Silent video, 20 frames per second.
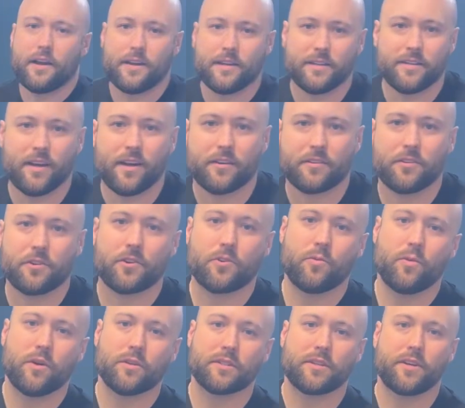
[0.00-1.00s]
Dr.
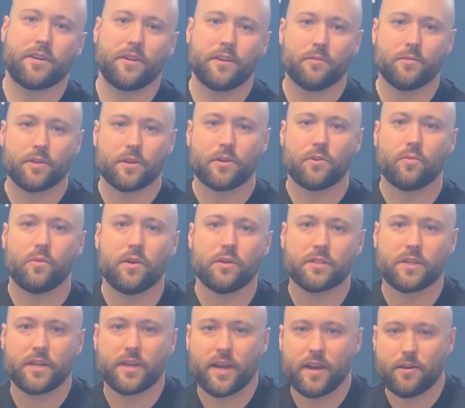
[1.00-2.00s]
Kowalski here with
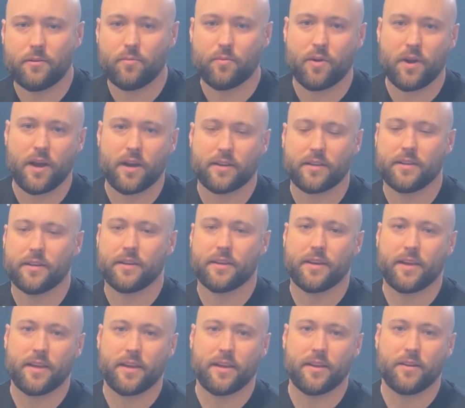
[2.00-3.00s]
Kowalski Chiropractic,
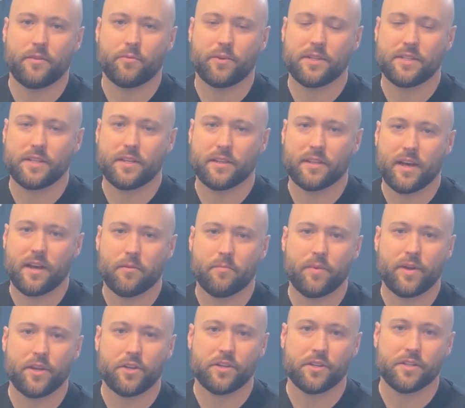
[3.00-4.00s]
and we see a lot of
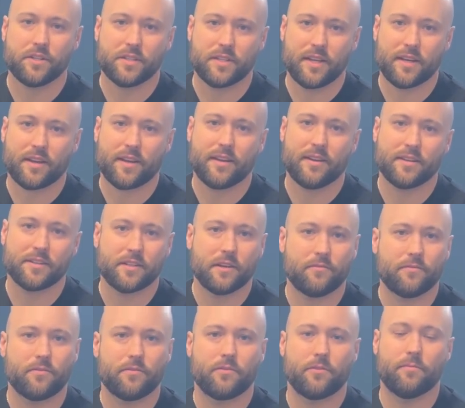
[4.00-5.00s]
patients that kind of
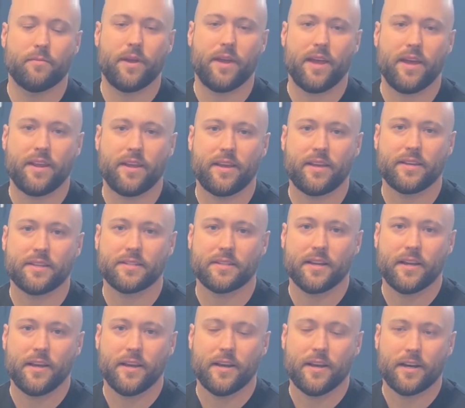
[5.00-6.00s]
suffer from headaches.
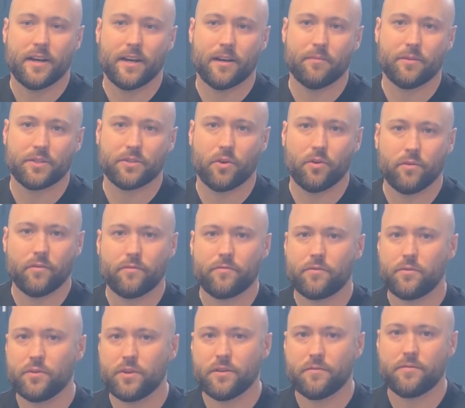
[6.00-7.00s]
There's a
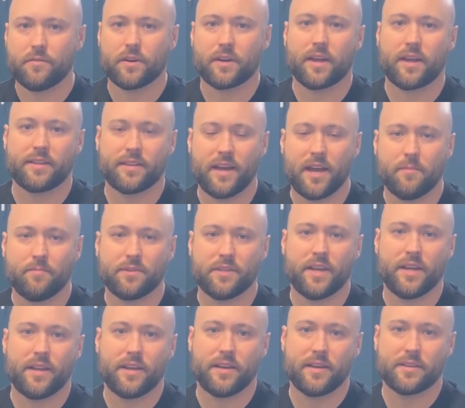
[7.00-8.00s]
few different types of
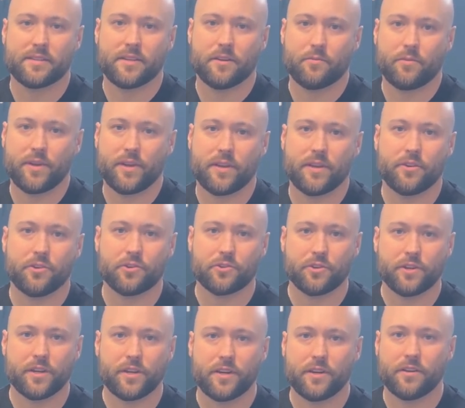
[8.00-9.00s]
headaches that we can
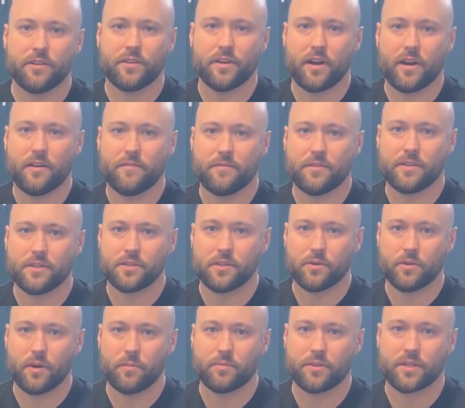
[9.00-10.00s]
treat here in the office, so
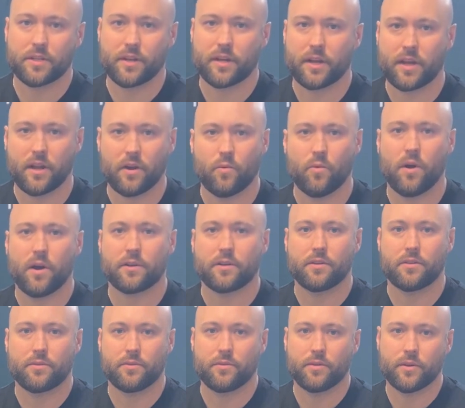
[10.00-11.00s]
I'm just going to kind of walk you
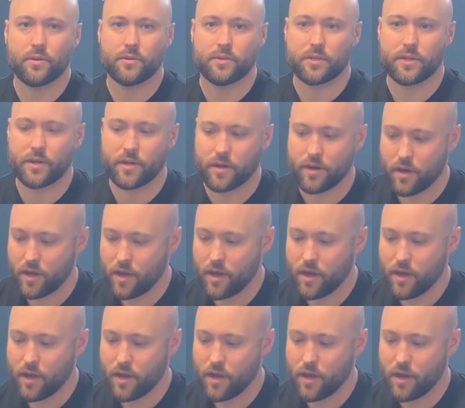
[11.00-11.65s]
through those here.